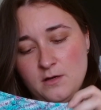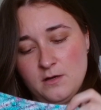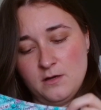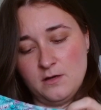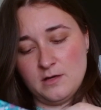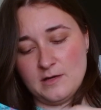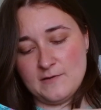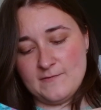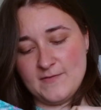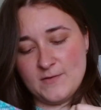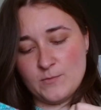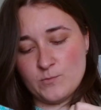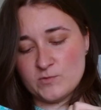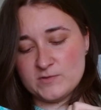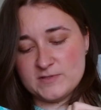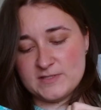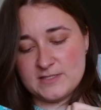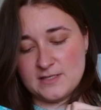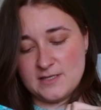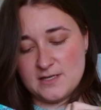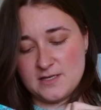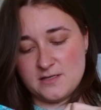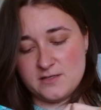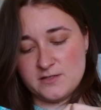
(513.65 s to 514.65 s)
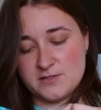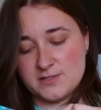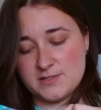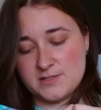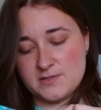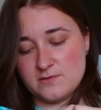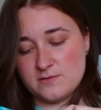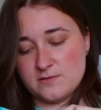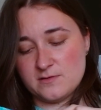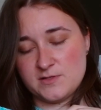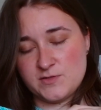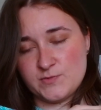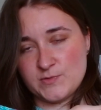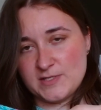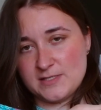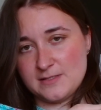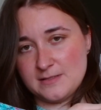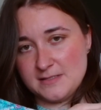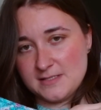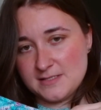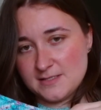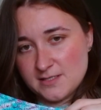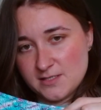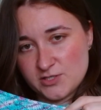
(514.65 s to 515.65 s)
And then once again, you're just doing the
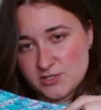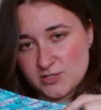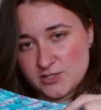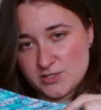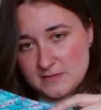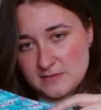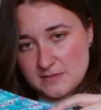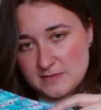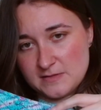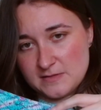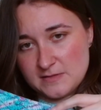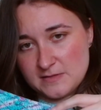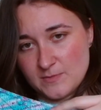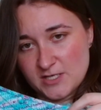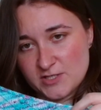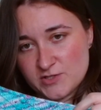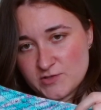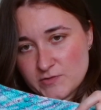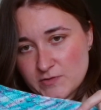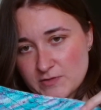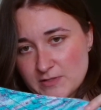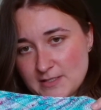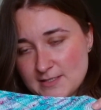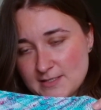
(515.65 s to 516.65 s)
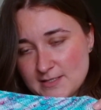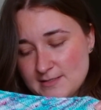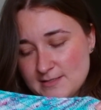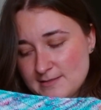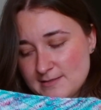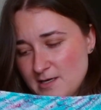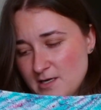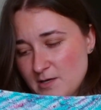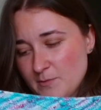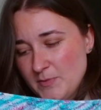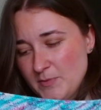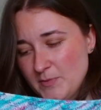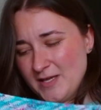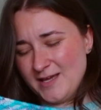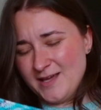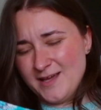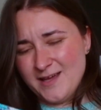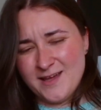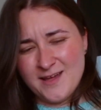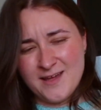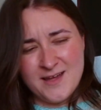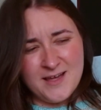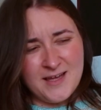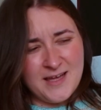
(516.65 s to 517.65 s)
twisted stitches to make sure it lines up.
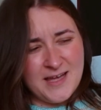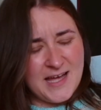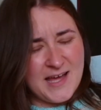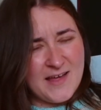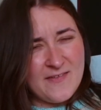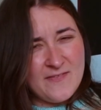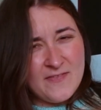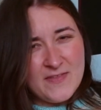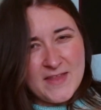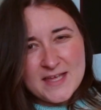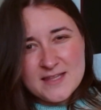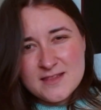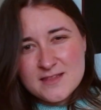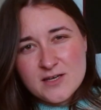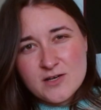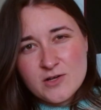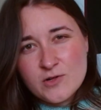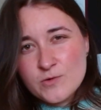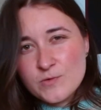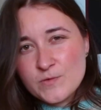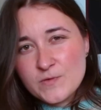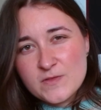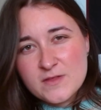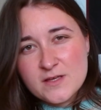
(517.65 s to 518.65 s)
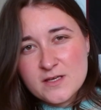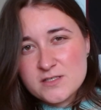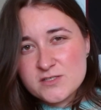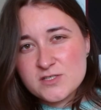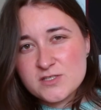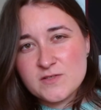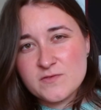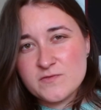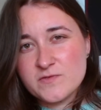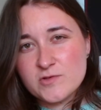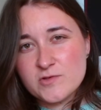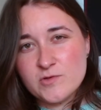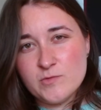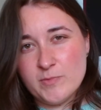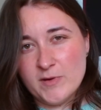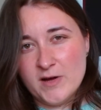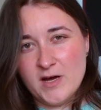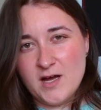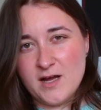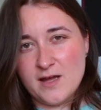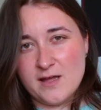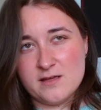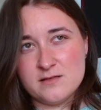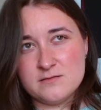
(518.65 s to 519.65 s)
And then the whole thing just flew
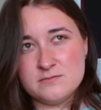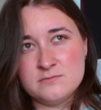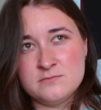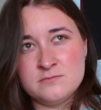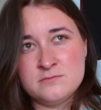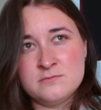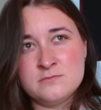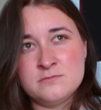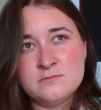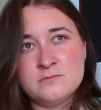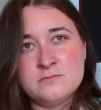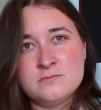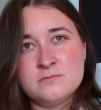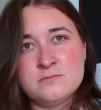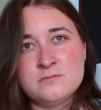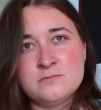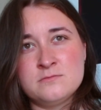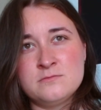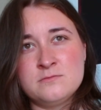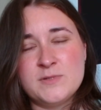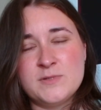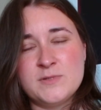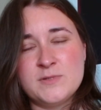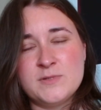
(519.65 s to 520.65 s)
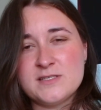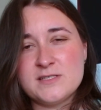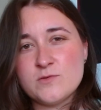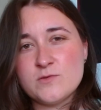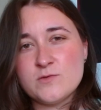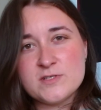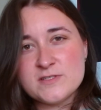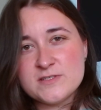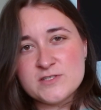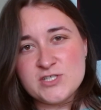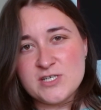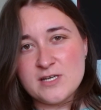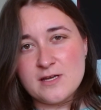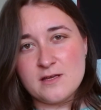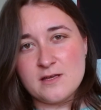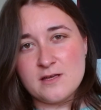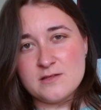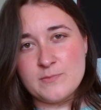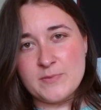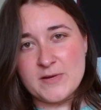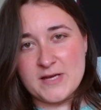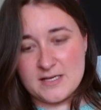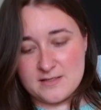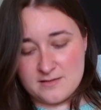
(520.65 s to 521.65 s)
by, because I wasn't checking
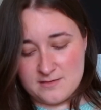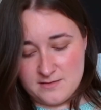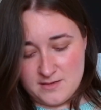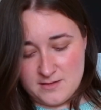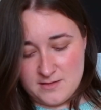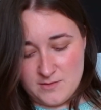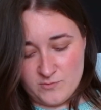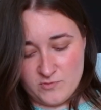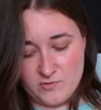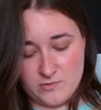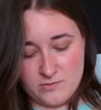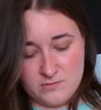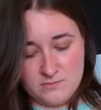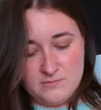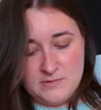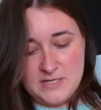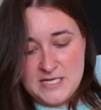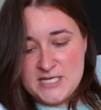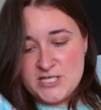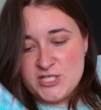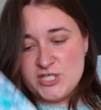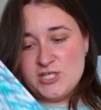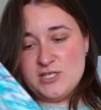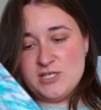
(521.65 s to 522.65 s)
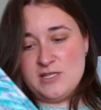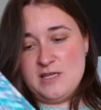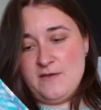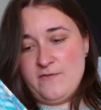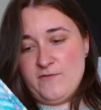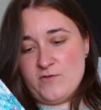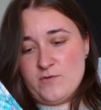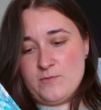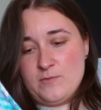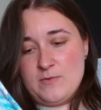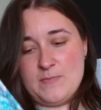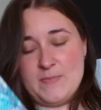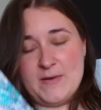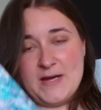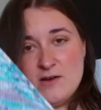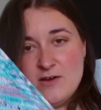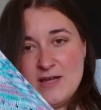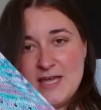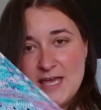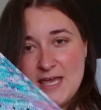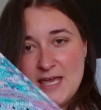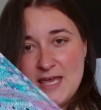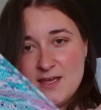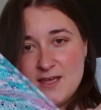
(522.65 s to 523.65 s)
the pattern anymore. Literally from about
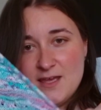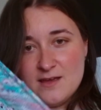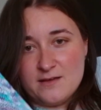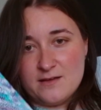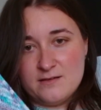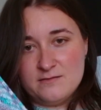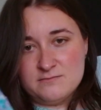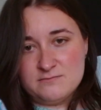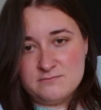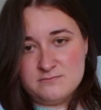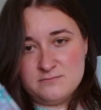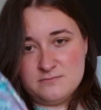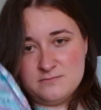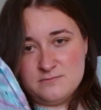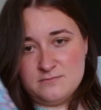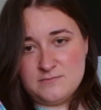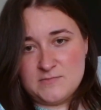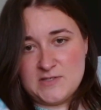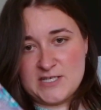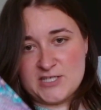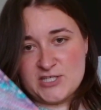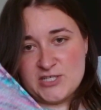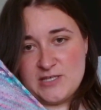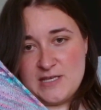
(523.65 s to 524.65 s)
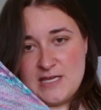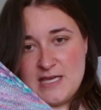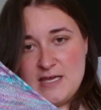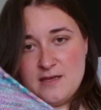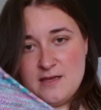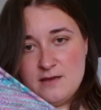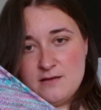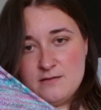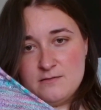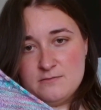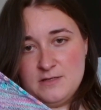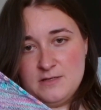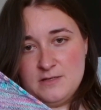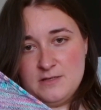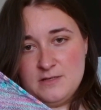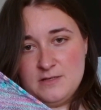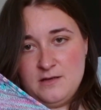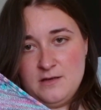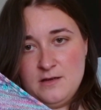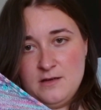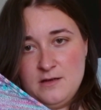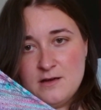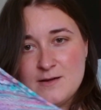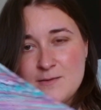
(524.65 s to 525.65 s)
here, actually here,
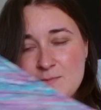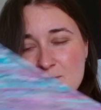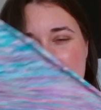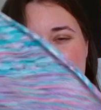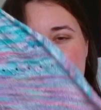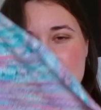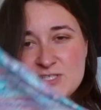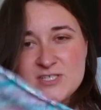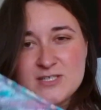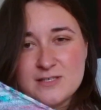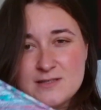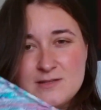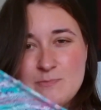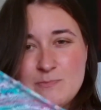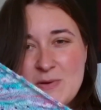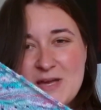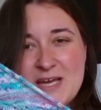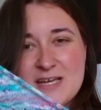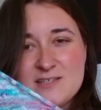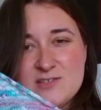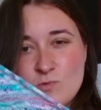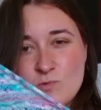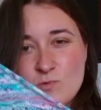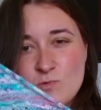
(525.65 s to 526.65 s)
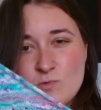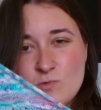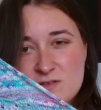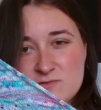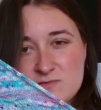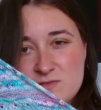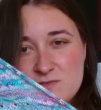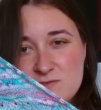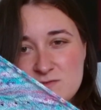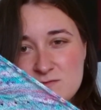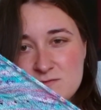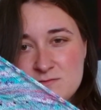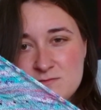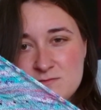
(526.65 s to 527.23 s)
I maybe checked the pattern once.